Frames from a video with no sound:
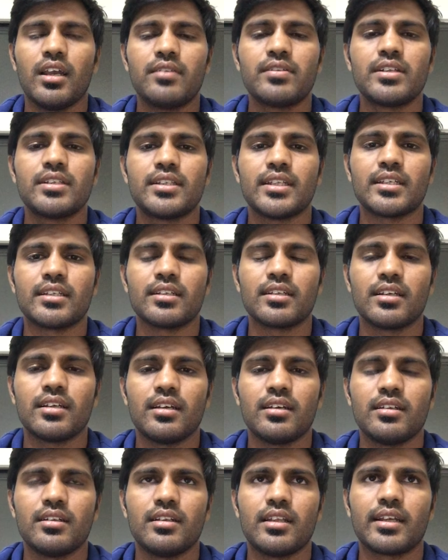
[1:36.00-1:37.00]
everything,
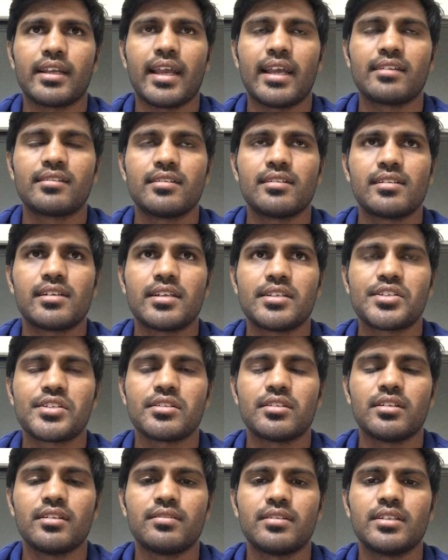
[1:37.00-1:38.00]
like
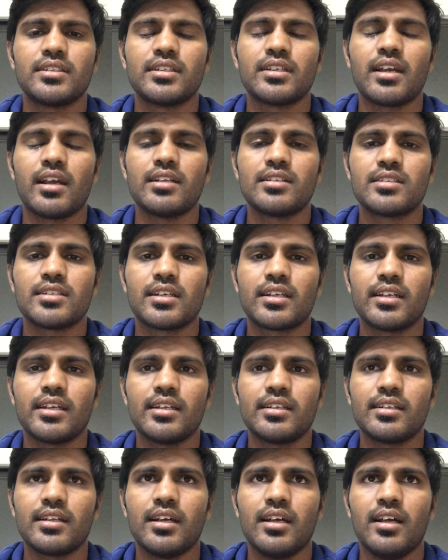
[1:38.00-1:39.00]
acceleration, everything I'll check
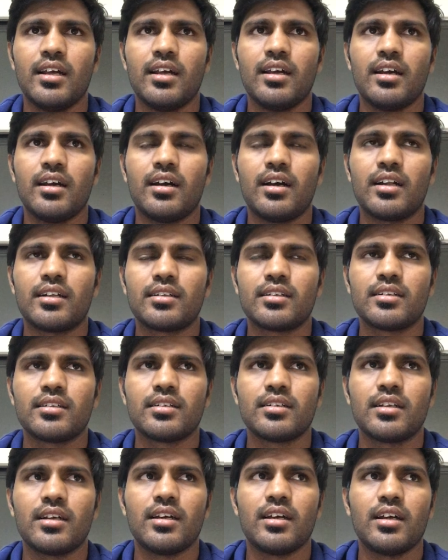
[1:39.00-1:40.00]
it.
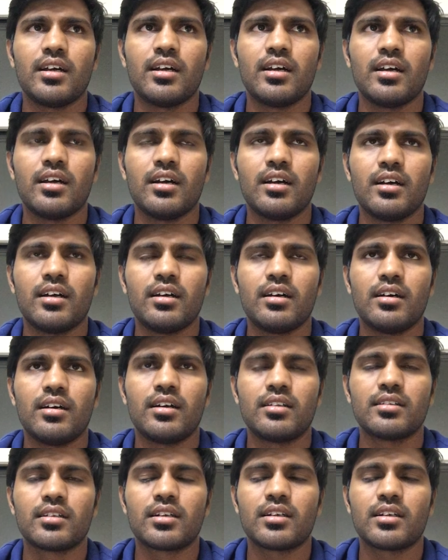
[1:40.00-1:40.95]
And and the